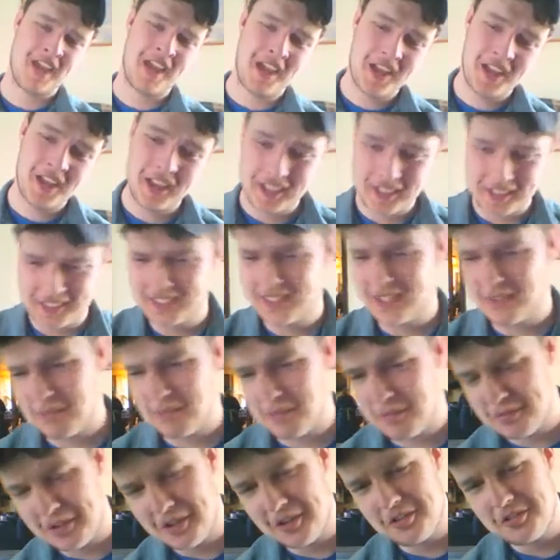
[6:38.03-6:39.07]
Got my
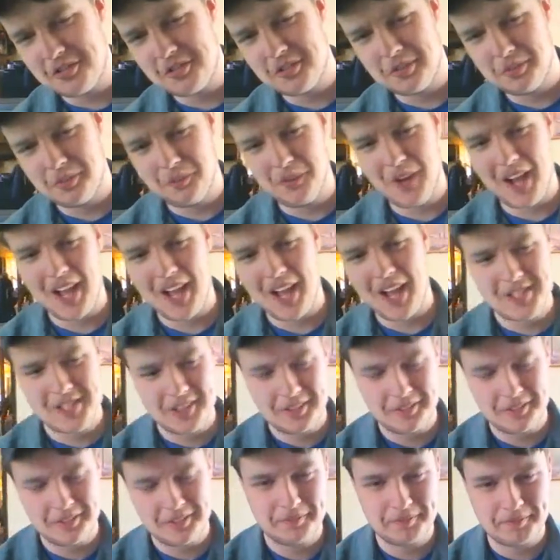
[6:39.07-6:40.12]
first ratchet.
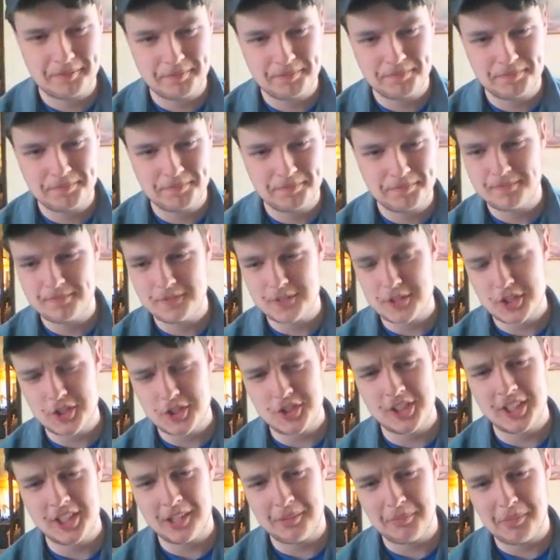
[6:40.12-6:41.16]
Gigi got me
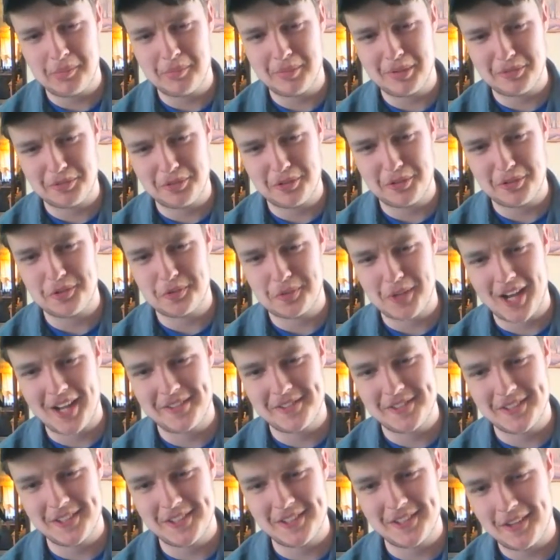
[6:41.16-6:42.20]
my first ratchet,
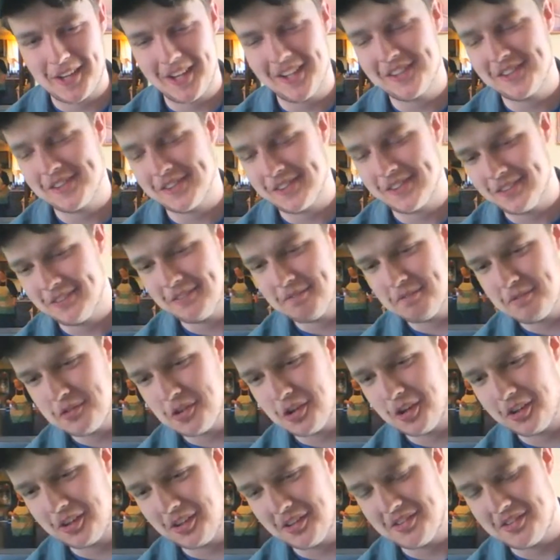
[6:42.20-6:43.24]
actually, socket
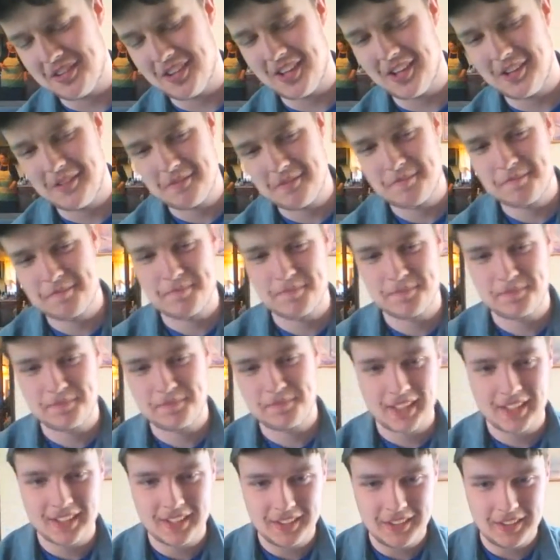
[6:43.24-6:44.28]
set.
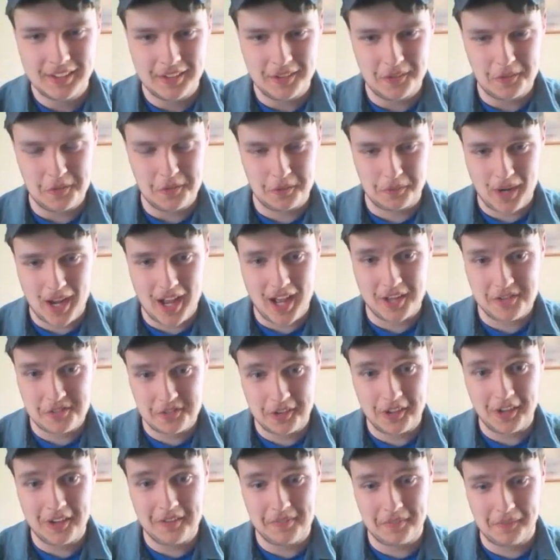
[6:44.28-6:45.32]
It was I still have
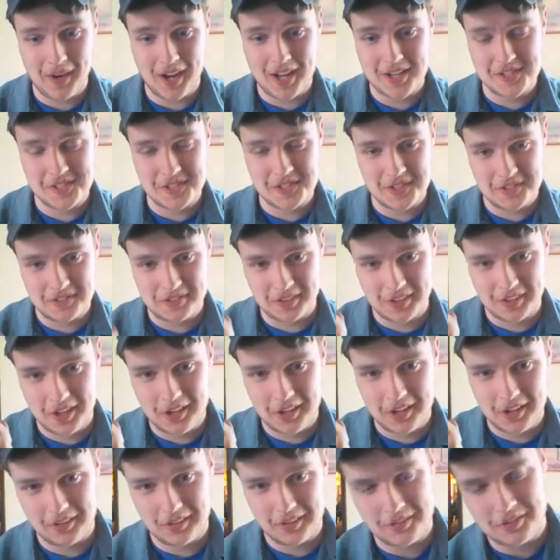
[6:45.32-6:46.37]
the ratchet. It's
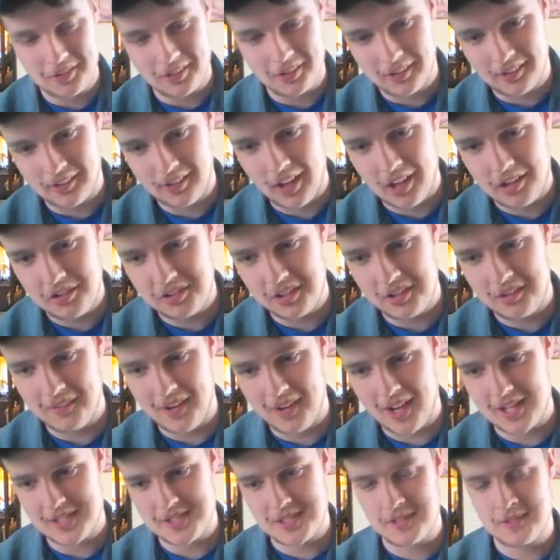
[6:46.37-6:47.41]
a Husky ratchet.
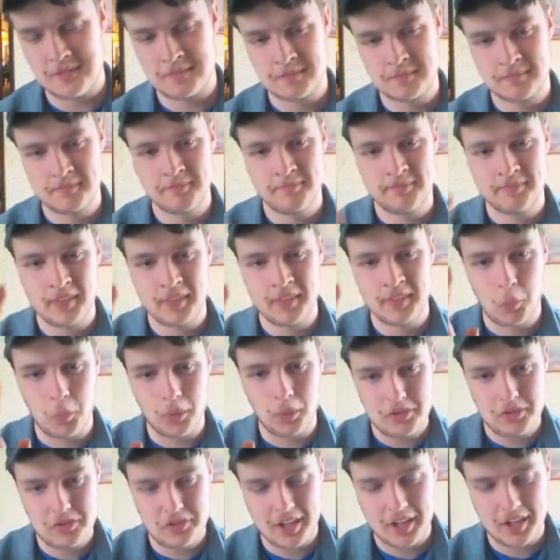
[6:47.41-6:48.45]
One
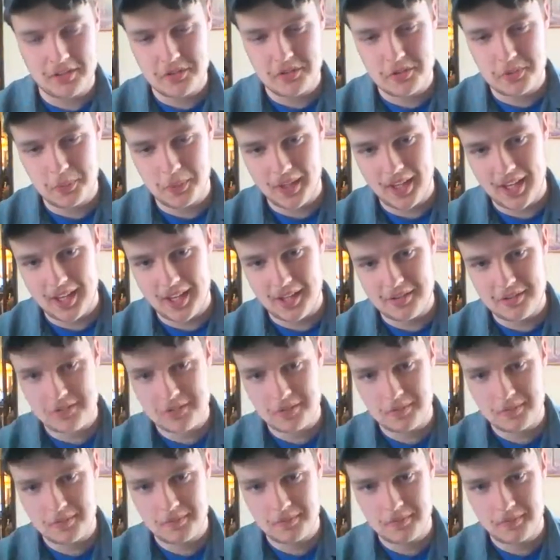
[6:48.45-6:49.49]
side's 3/8,
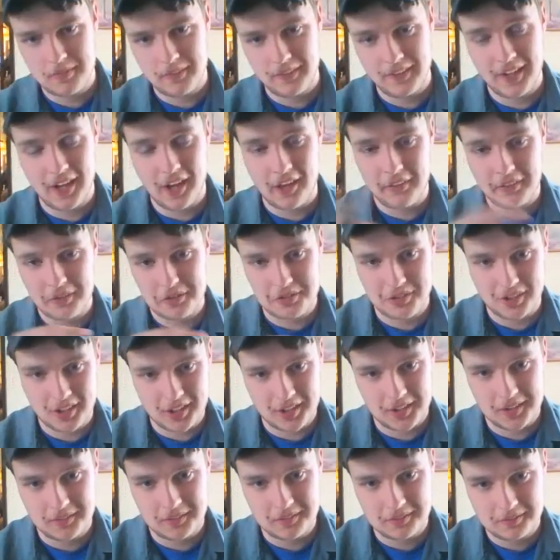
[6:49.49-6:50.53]
the other side
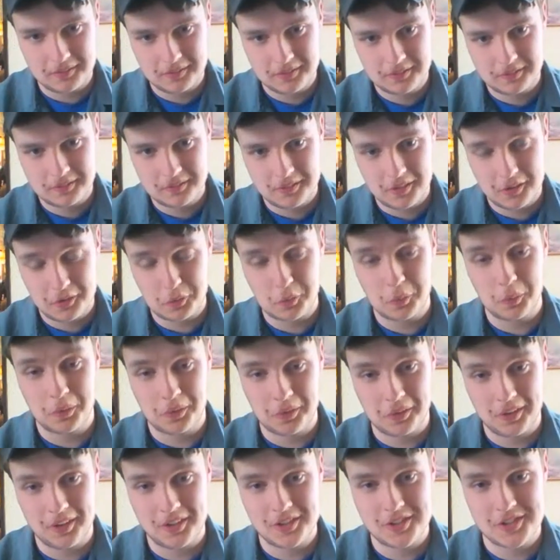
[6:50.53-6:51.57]
is 1/4
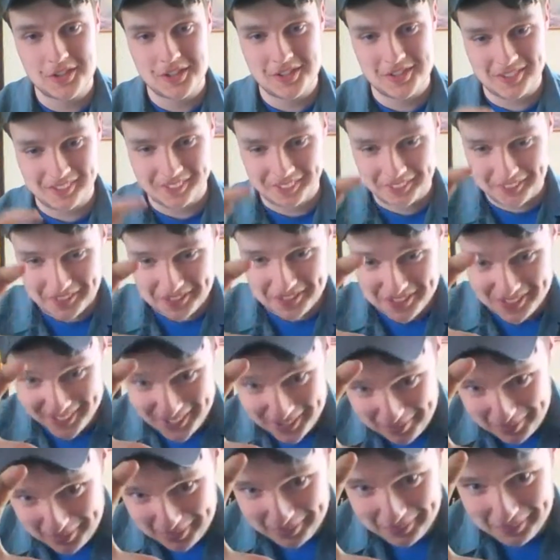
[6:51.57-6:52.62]
inch. It's a little
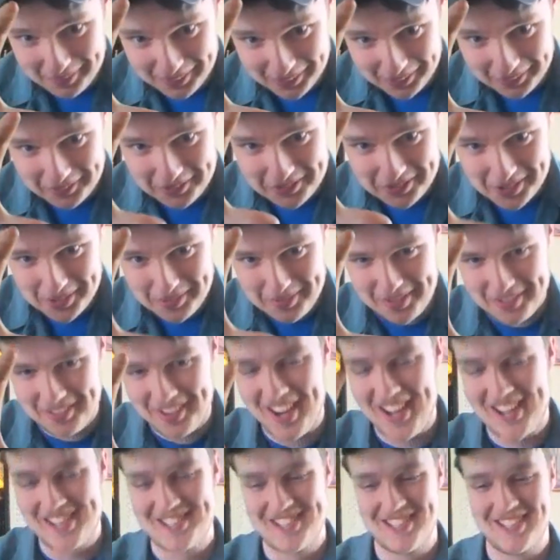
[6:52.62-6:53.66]
stubby
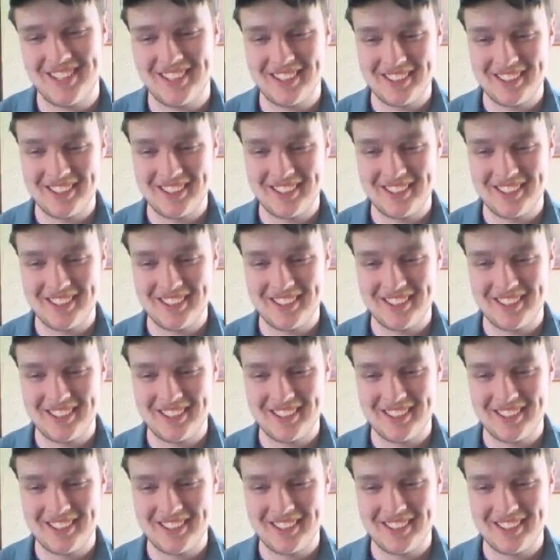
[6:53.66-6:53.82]
ratchet.